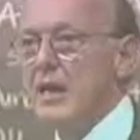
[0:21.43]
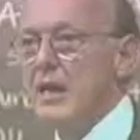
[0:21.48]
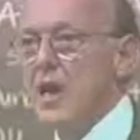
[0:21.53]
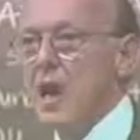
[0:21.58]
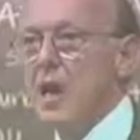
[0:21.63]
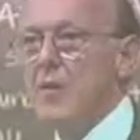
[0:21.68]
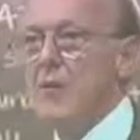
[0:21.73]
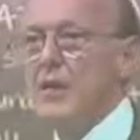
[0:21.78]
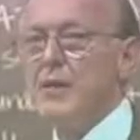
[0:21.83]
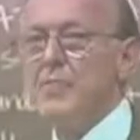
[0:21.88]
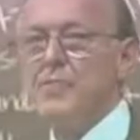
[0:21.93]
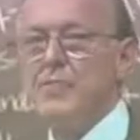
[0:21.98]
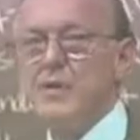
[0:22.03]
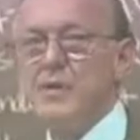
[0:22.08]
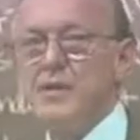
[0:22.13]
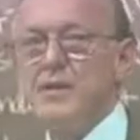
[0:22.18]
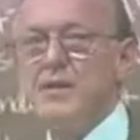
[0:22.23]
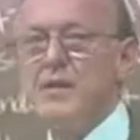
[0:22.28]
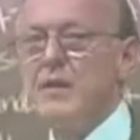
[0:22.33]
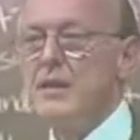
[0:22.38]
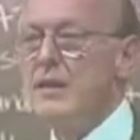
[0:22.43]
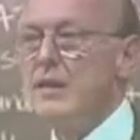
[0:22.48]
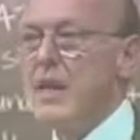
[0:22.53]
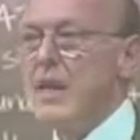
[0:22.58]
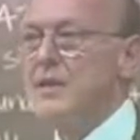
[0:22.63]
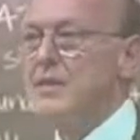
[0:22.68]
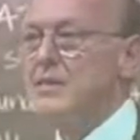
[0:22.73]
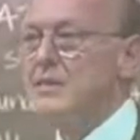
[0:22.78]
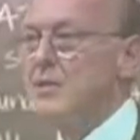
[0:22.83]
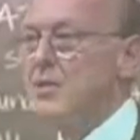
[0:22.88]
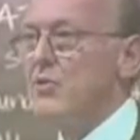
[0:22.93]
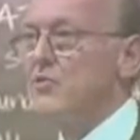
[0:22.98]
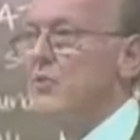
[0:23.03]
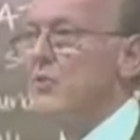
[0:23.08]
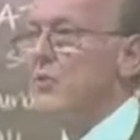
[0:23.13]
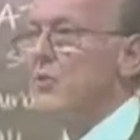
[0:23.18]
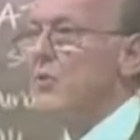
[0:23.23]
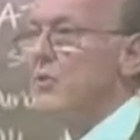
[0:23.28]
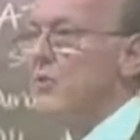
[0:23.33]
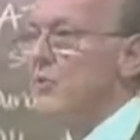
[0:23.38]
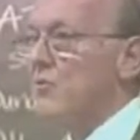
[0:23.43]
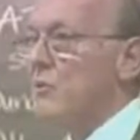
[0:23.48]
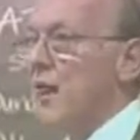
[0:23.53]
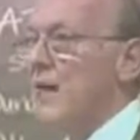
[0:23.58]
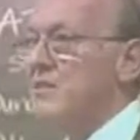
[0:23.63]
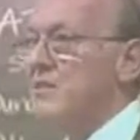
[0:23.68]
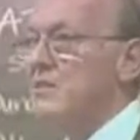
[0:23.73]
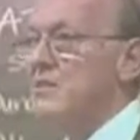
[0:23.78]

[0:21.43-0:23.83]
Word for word: economic, political, and social